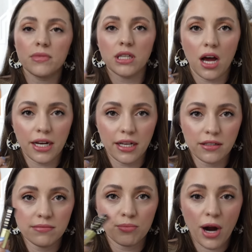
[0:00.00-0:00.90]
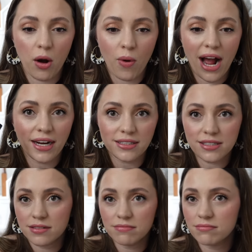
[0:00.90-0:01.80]
Milani Brow
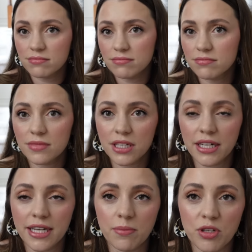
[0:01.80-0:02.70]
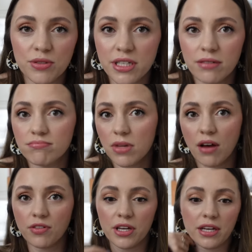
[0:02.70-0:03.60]
Wax, gonna keep using,
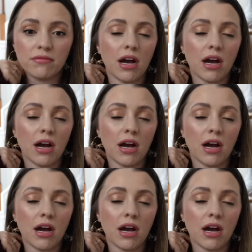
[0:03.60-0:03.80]
lovely.